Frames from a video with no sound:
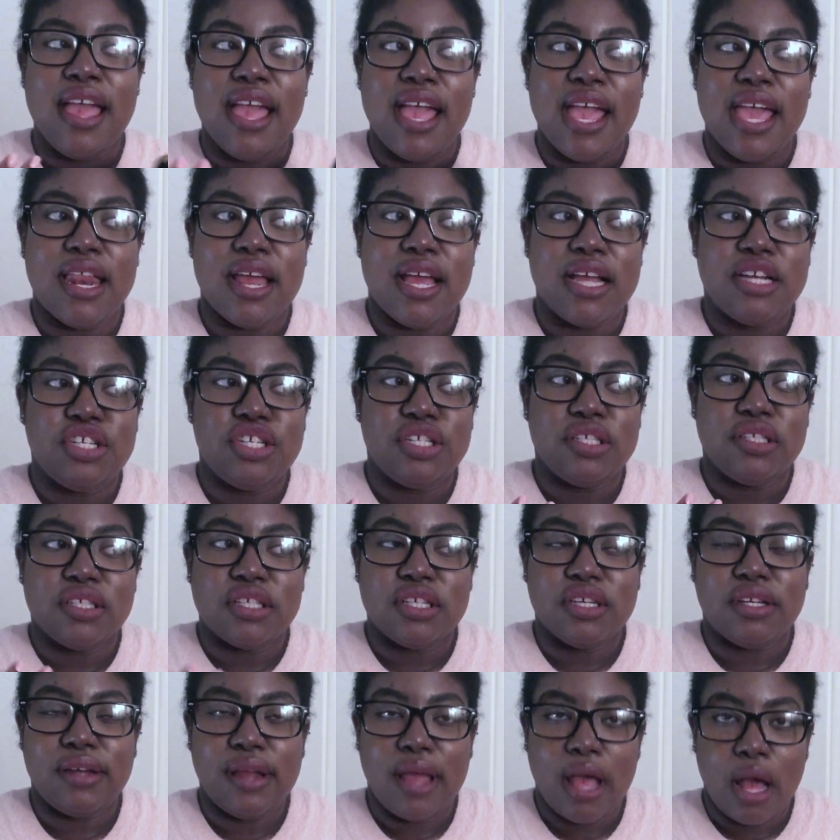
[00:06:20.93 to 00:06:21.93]
and I just
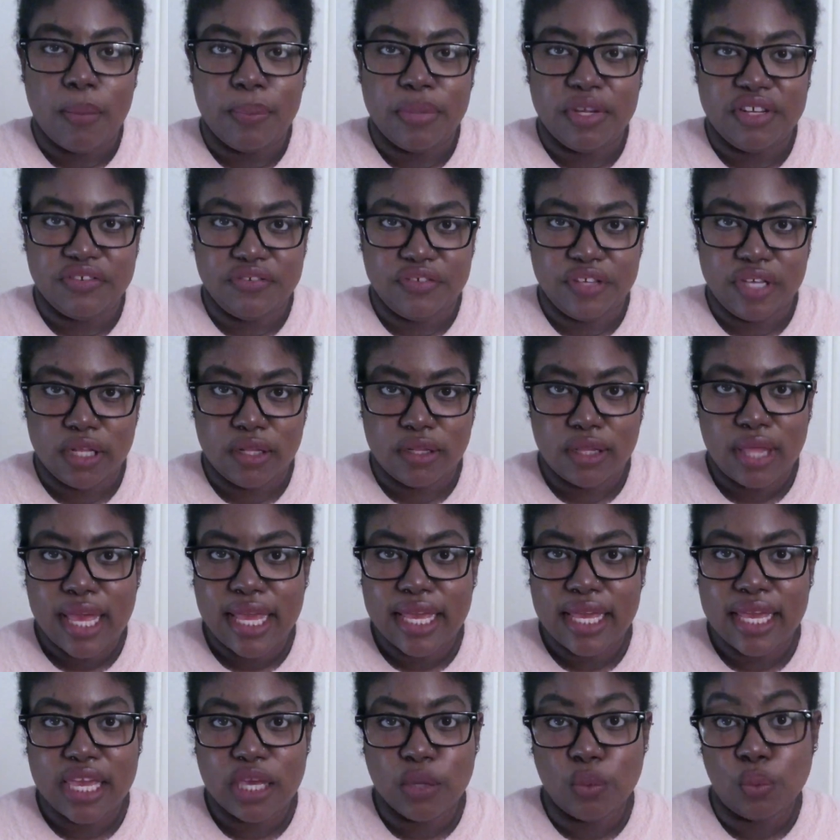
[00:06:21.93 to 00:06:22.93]
couldn't help but feel
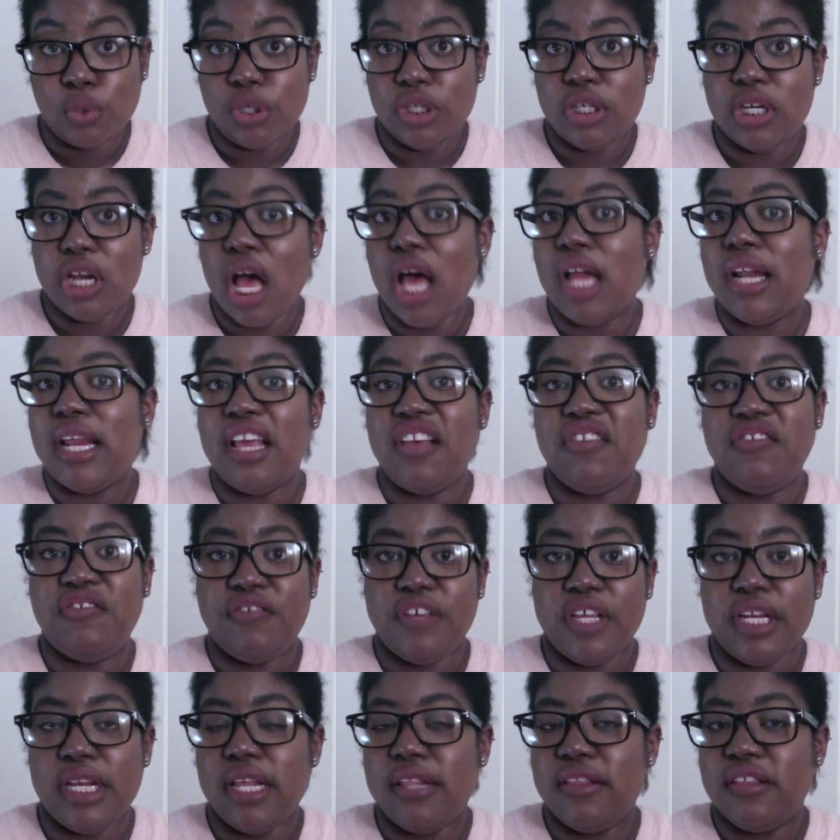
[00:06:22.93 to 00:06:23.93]
like it would not have
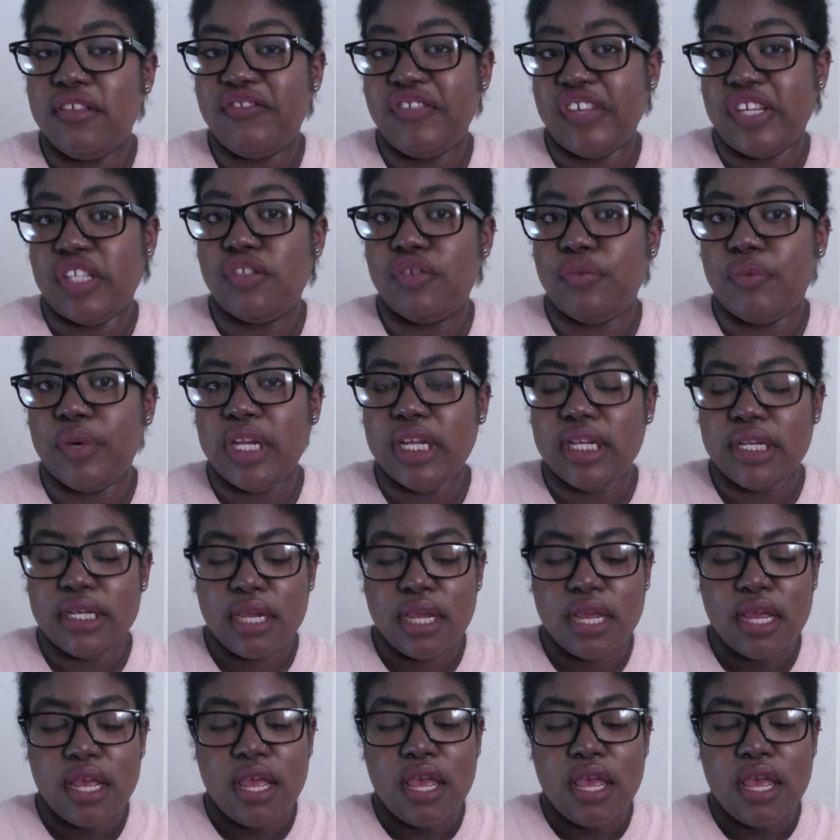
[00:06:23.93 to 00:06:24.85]
fit in the Victorine